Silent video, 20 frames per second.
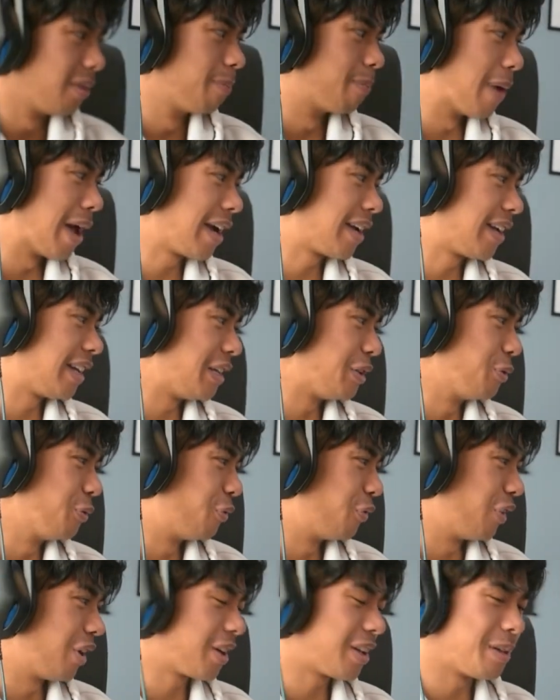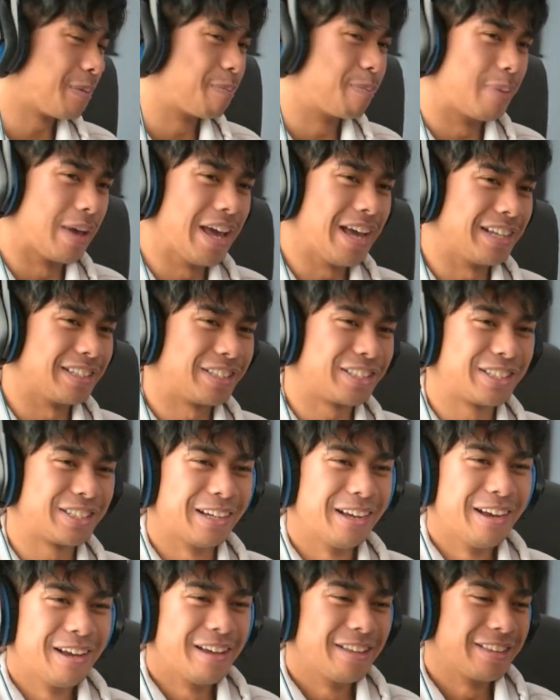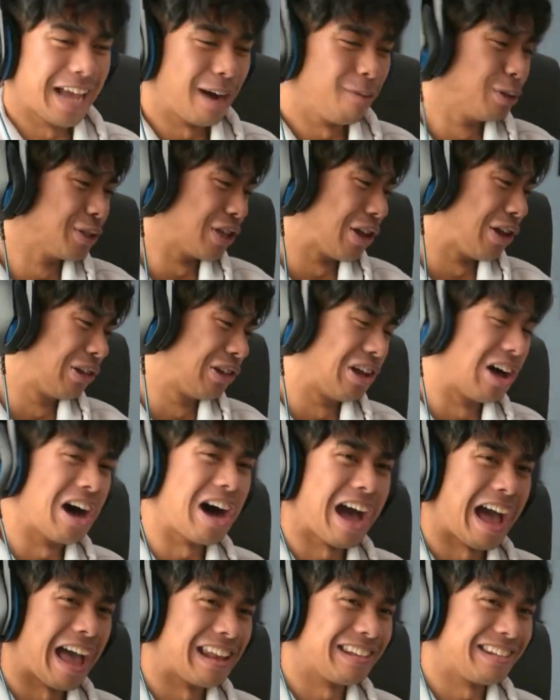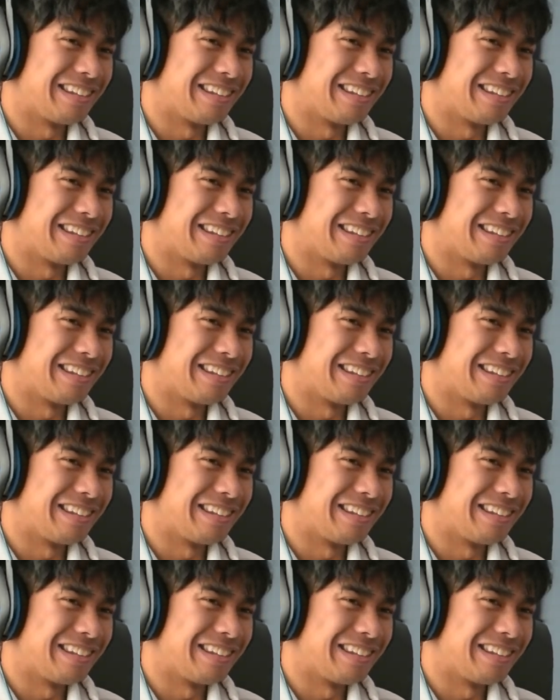Becky, you fucking bitch! That was a lot!